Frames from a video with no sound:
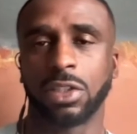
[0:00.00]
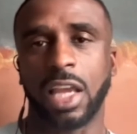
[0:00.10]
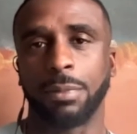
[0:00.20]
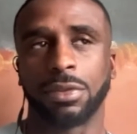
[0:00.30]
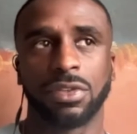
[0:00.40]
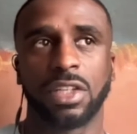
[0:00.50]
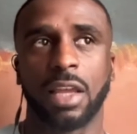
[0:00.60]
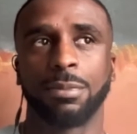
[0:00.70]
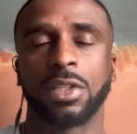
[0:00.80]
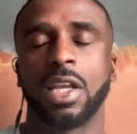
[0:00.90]
types of
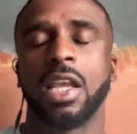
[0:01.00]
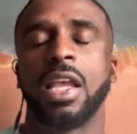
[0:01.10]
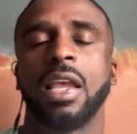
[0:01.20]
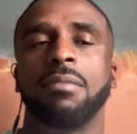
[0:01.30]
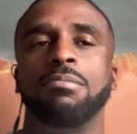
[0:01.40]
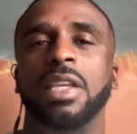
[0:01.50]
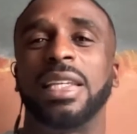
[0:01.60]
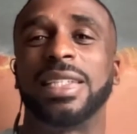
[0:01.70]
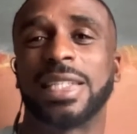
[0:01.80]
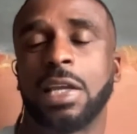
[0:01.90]
steps,
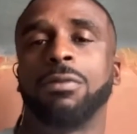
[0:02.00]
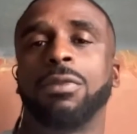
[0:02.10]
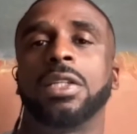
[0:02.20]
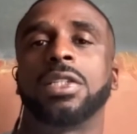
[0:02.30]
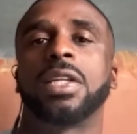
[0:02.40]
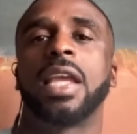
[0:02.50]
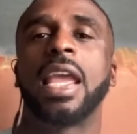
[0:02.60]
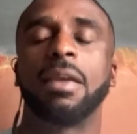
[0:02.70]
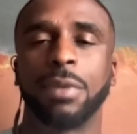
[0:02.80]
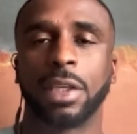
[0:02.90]
being selfless
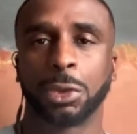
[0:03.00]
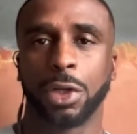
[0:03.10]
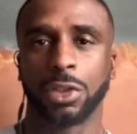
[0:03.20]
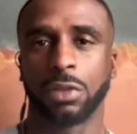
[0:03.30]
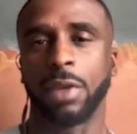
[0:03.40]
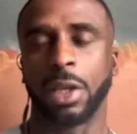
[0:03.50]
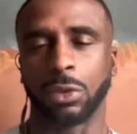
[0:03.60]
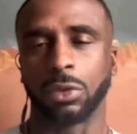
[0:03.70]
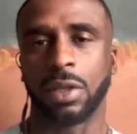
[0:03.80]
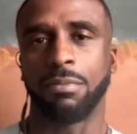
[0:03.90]
and being
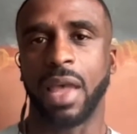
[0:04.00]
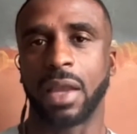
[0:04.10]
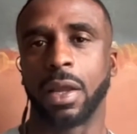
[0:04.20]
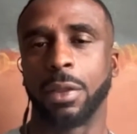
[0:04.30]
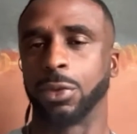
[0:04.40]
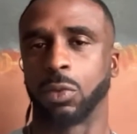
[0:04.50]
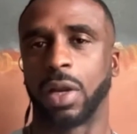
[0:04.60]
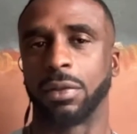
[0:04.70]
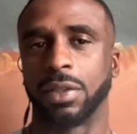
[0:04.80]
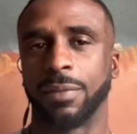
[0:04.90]
transformational to impact others
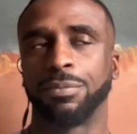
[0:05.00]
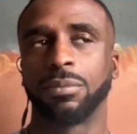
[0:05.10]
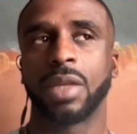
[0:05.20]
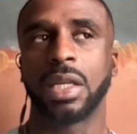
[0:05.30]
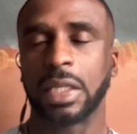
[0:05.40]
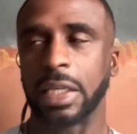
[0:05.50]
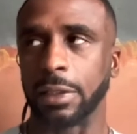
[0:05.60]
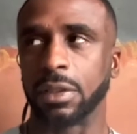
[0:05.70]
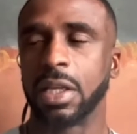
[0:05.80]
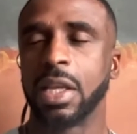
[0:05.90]
around them. And
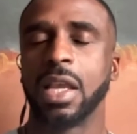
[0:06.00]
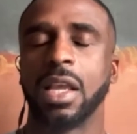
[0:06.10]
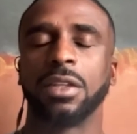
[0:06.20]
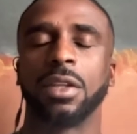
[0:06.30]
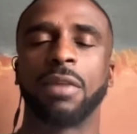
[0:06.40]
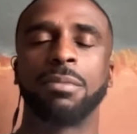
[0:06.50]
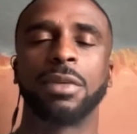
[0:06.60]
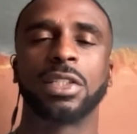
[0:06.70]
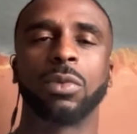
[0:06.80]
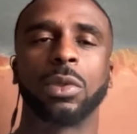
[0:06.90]
again, there might be
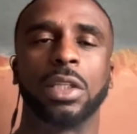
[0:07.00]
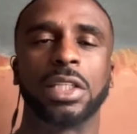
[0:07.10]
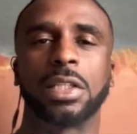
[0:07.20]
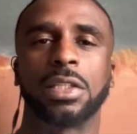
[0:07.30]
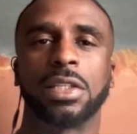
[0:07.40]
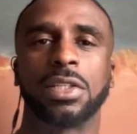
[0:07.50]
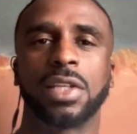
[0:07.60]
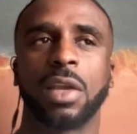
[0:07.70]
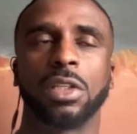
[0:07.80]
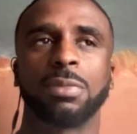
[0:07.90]
someone listening to this
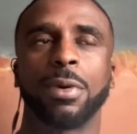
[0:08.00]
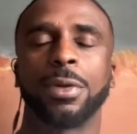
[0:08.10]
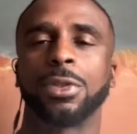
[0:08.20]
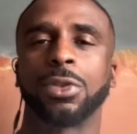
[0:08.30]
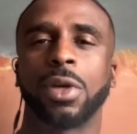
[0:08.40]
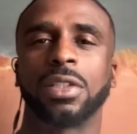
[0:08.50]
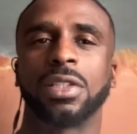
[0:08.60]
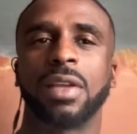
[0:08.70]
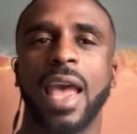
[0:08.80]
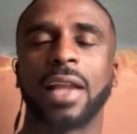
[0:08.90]
saying, this person's trying
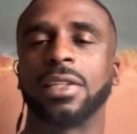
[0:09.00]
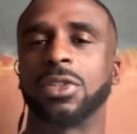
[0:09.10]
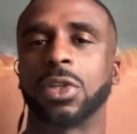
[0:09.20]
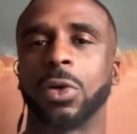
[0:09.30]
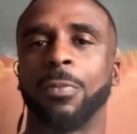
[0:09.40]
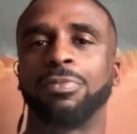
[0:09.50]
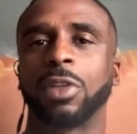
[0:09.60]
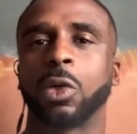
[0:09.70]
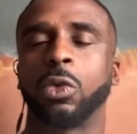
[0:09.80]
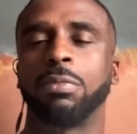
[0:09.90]
to act as though
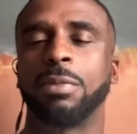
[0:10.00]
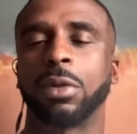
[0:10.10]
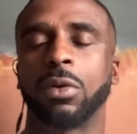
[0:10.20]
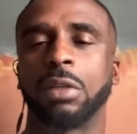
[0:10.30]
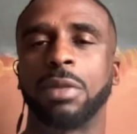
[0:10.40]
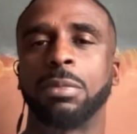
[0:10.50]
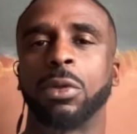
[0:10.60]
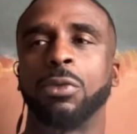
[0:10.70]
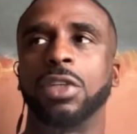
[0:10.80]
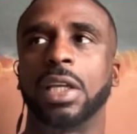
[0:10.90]
queer people are only people
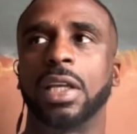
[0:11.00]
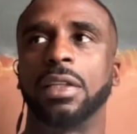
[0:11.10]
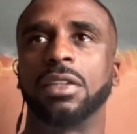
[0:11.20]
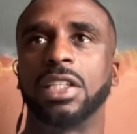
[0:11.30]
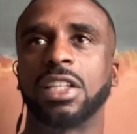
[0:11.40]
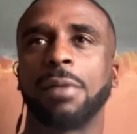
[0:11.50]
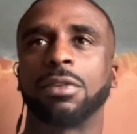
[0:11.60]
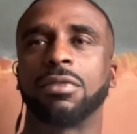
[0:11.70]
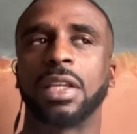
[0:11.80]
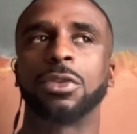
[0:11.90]
who've done these types
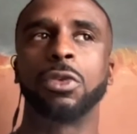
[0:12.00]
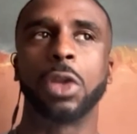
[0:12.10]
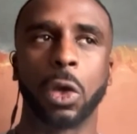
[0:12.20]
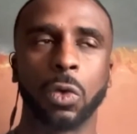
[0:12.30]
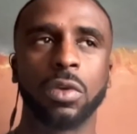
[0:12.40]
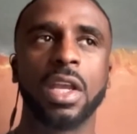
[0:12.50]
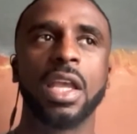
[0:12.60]
of things. No,